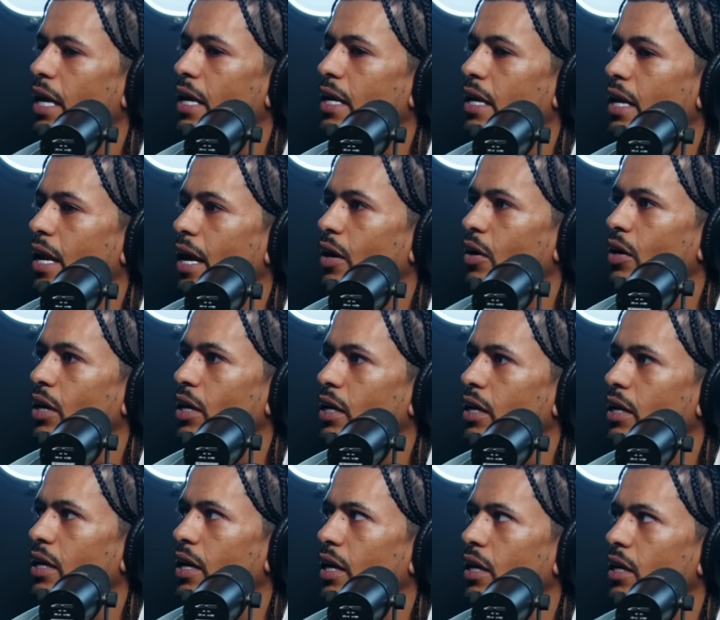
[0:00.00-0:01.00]
Now they
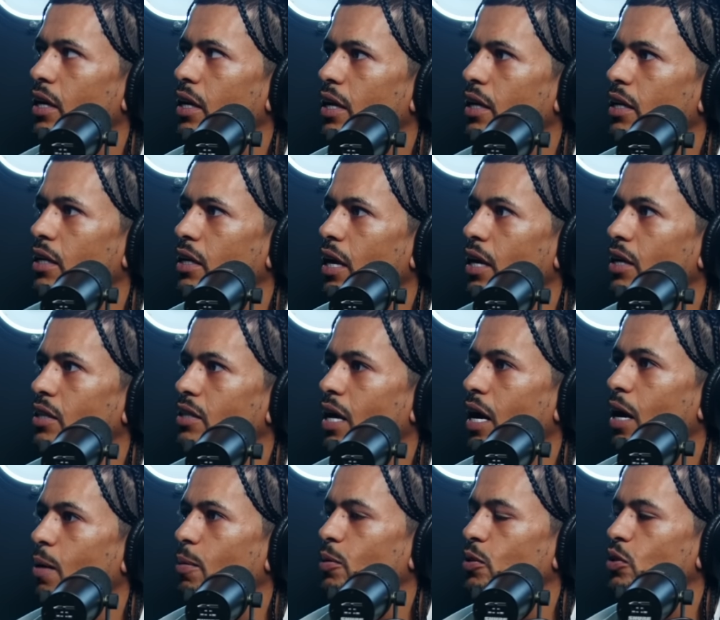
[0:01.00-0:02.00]
look at it like now nah, it's an
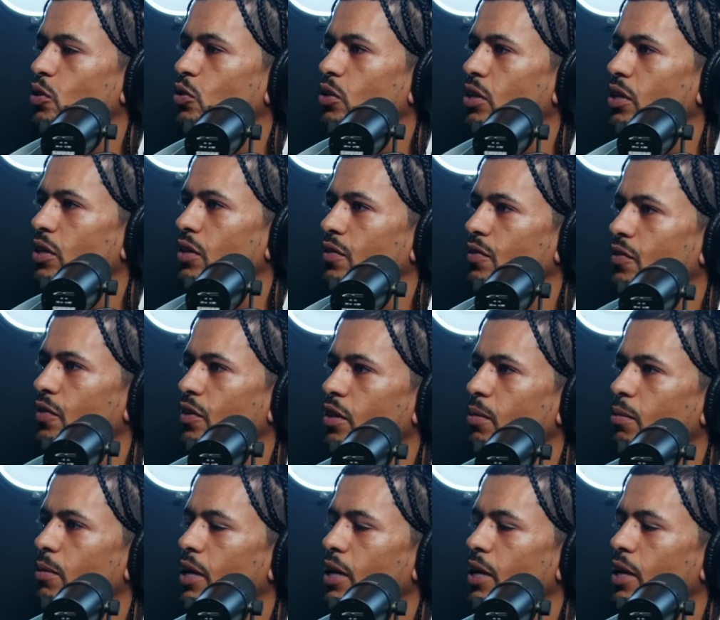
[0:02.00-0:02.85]
opportunity for them.